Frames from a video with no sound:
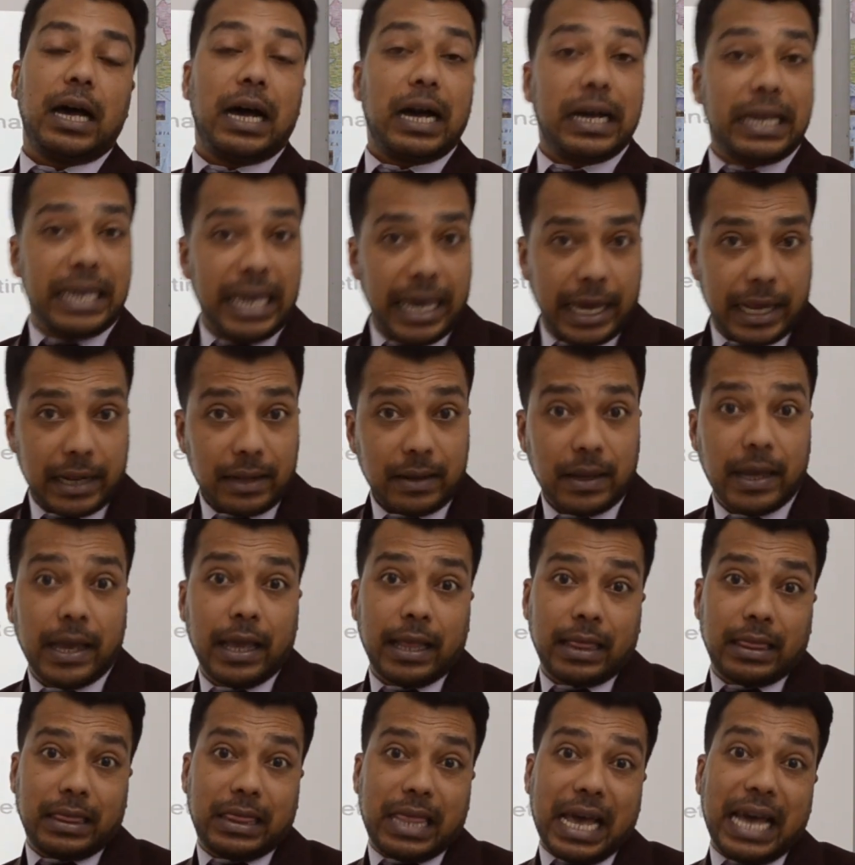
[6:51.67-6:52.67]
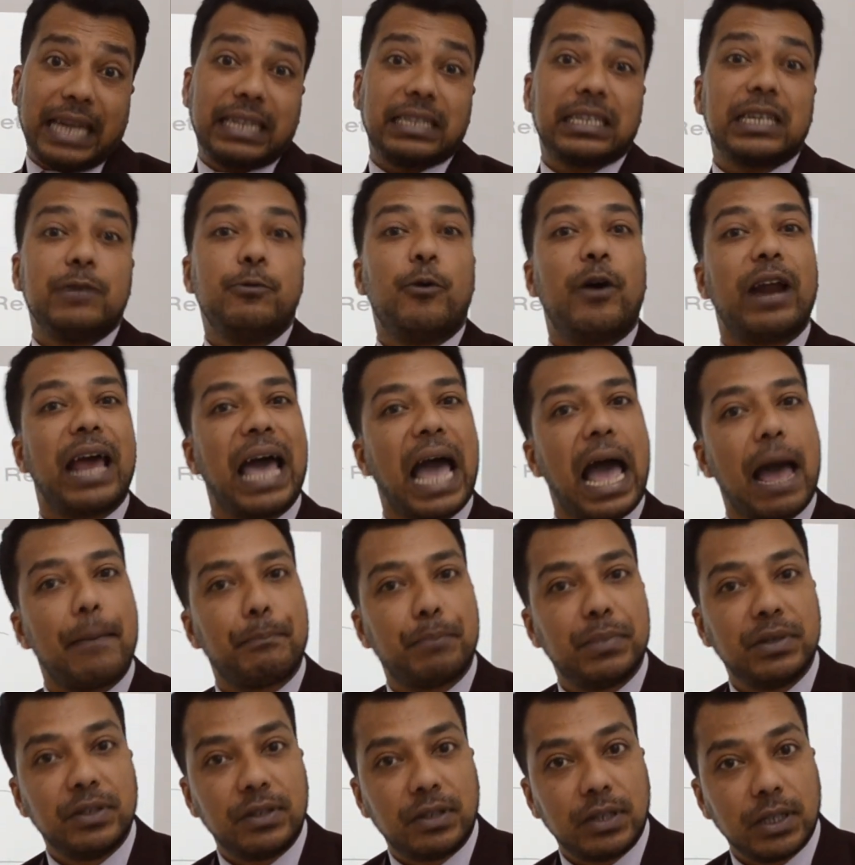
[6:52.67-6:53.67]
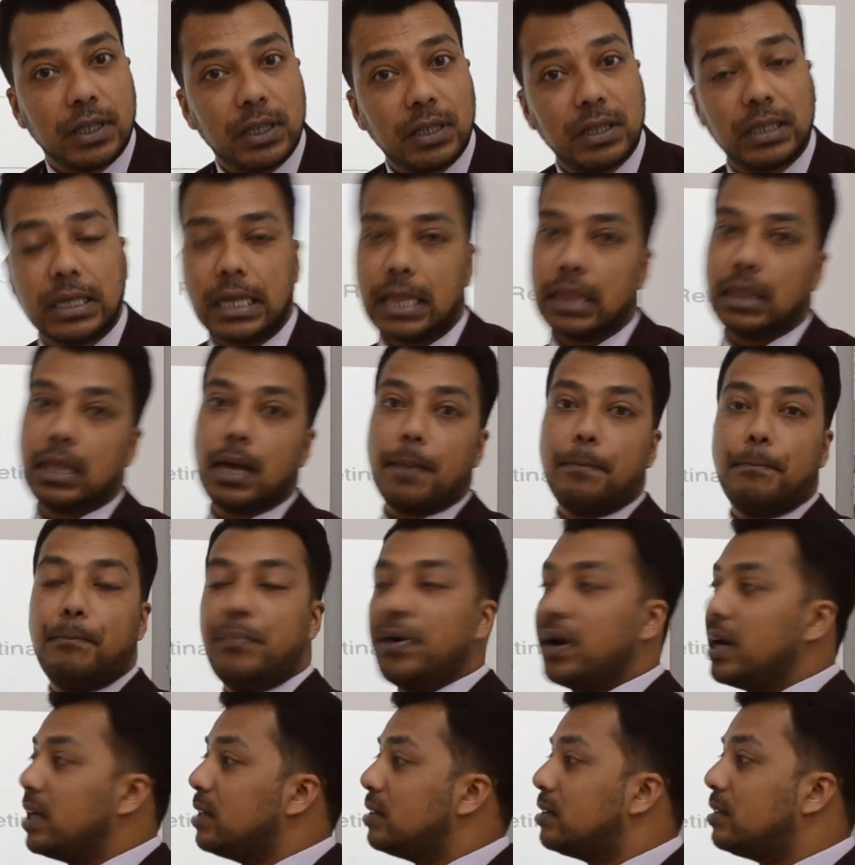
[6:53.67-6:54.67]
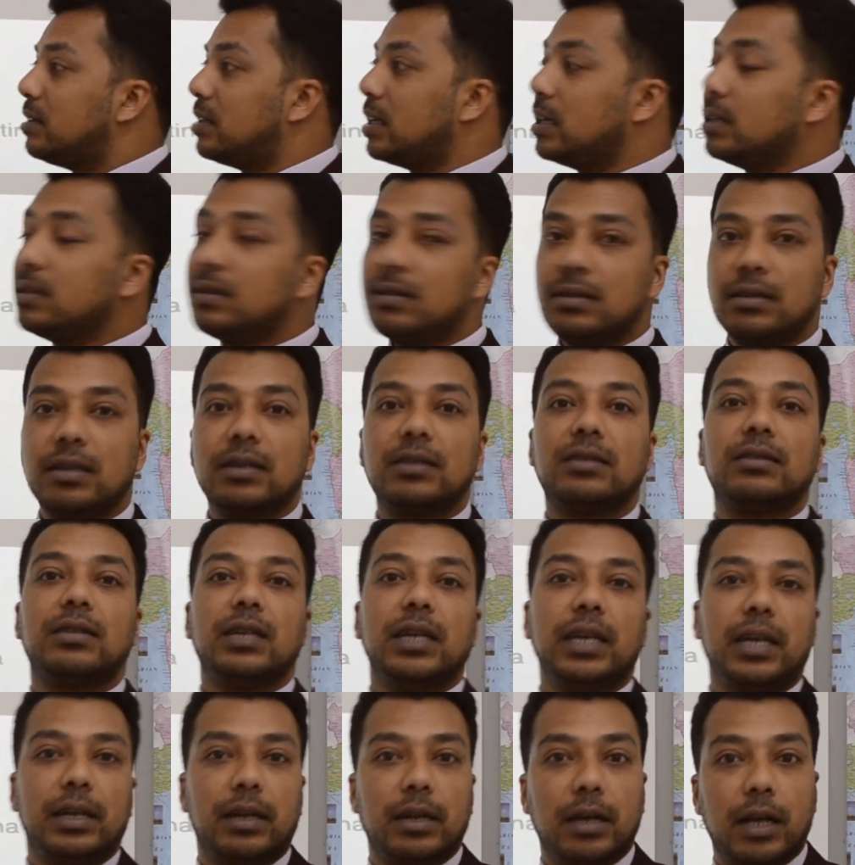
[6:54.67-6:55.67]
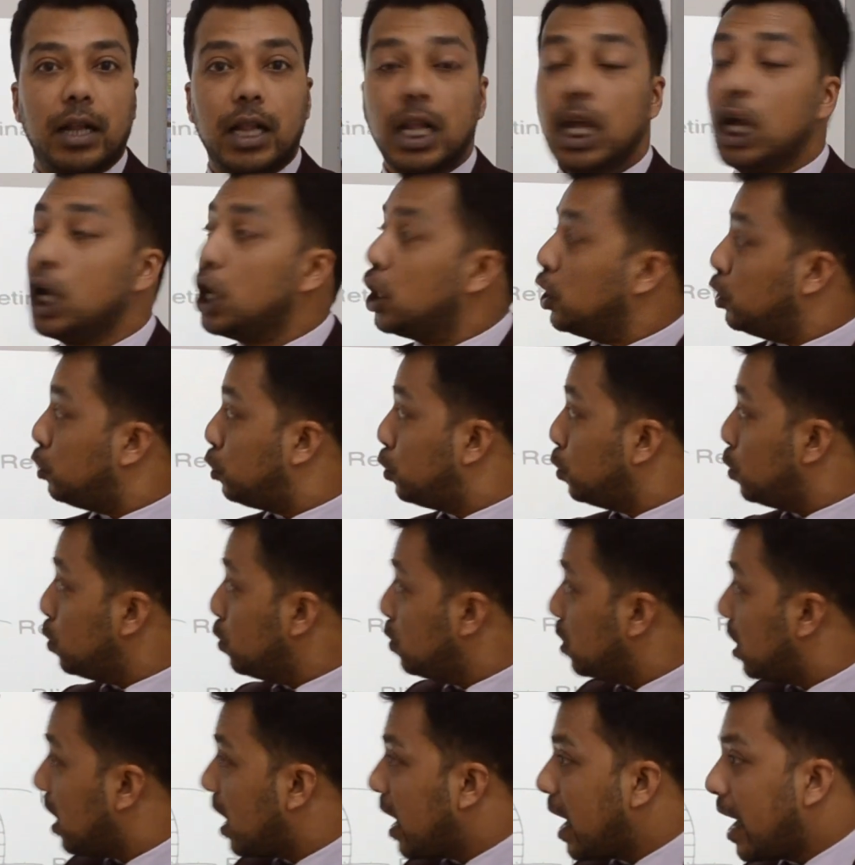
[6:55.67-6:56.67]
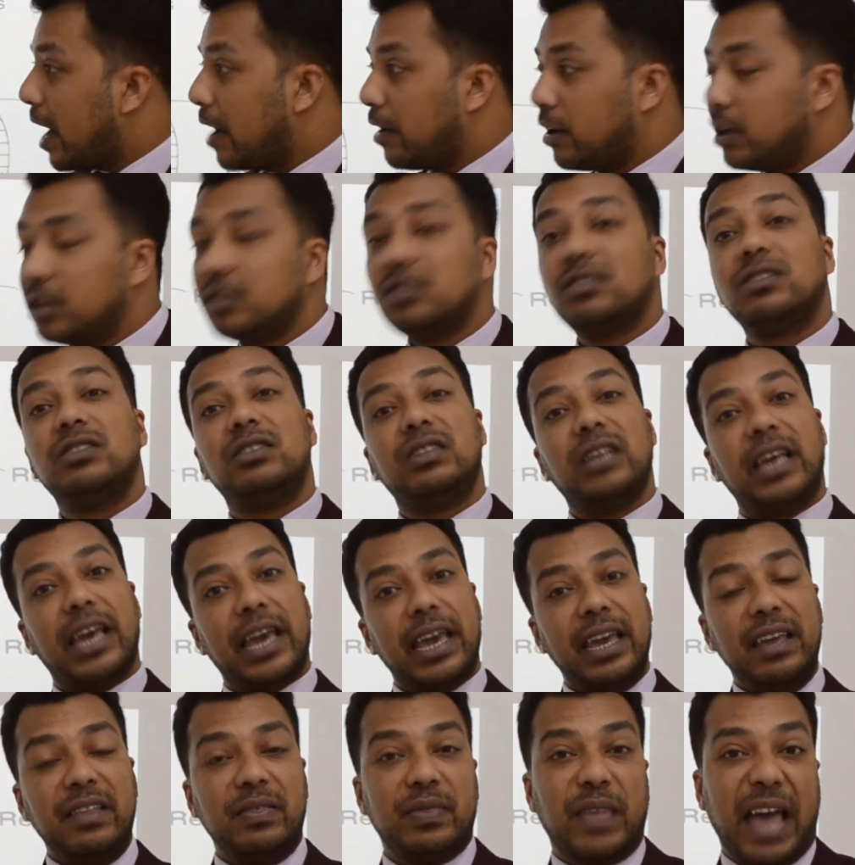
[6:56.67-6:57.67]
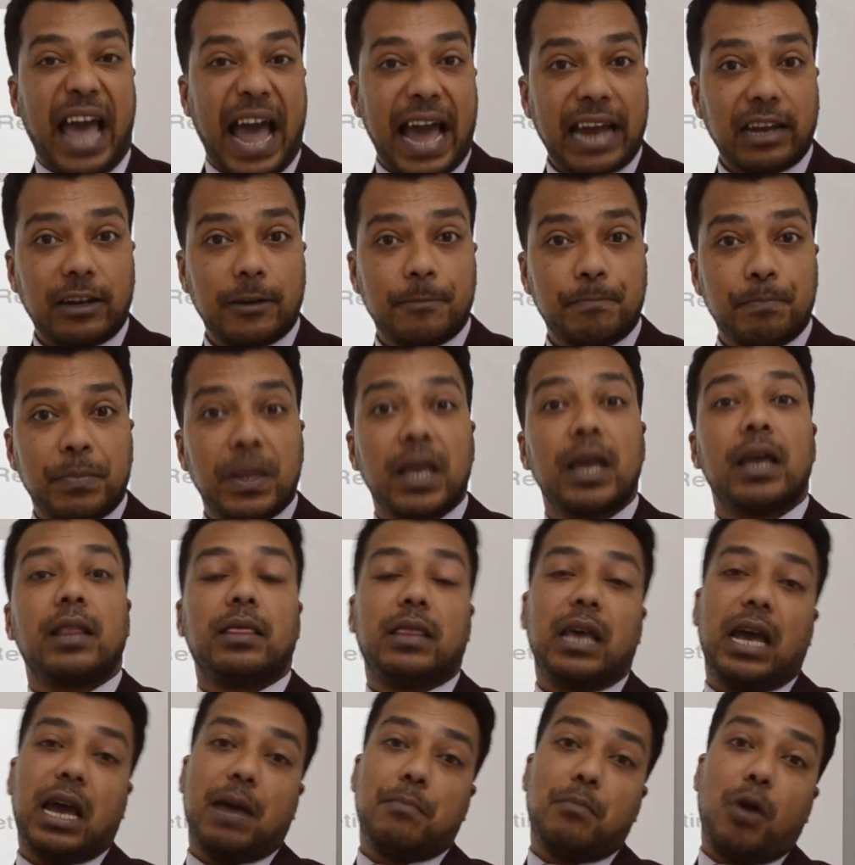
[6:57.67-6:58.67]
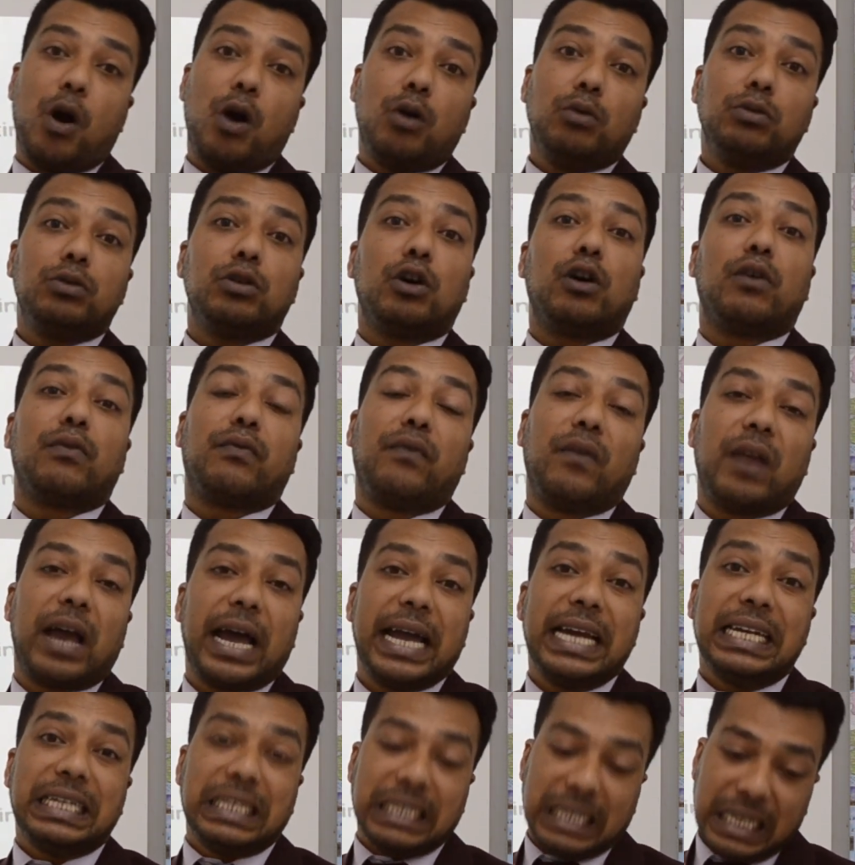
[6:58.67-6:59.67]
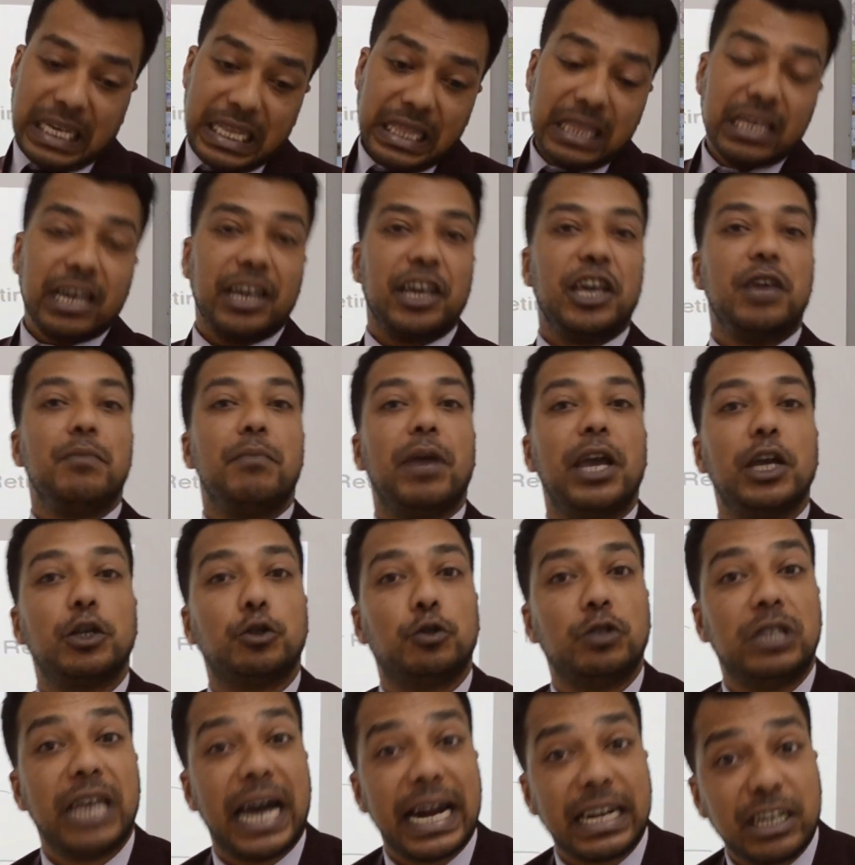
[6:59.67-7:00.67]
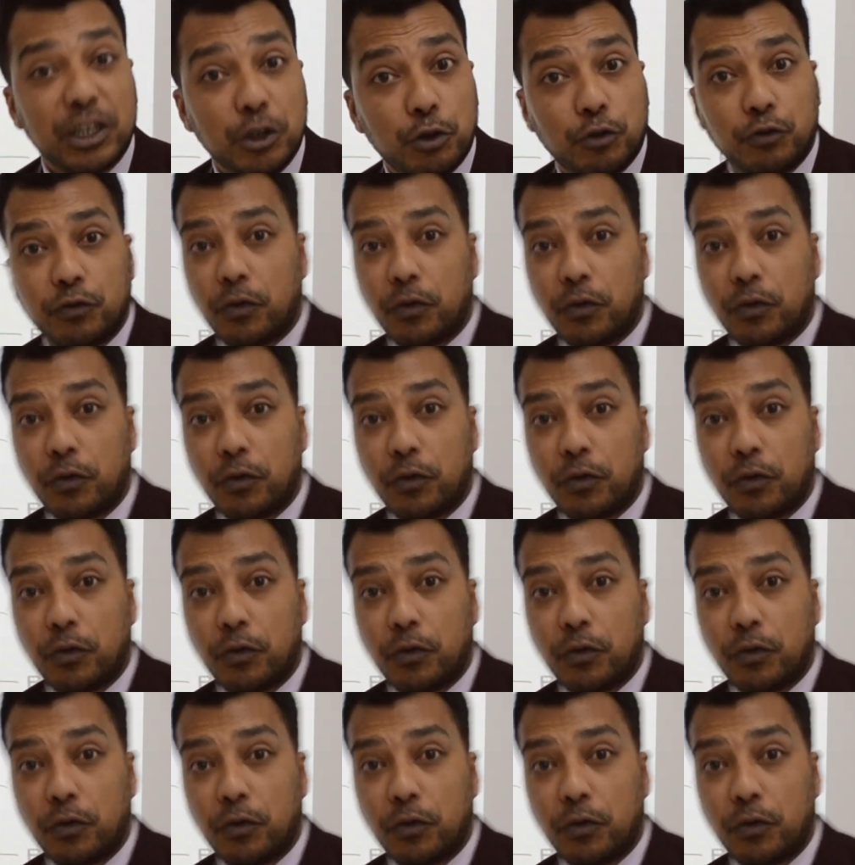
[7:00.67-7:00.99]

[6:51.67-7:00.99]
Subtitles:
Again, that time what happens is, the brain sends the signal to the iris saying that the amount of light in the image that is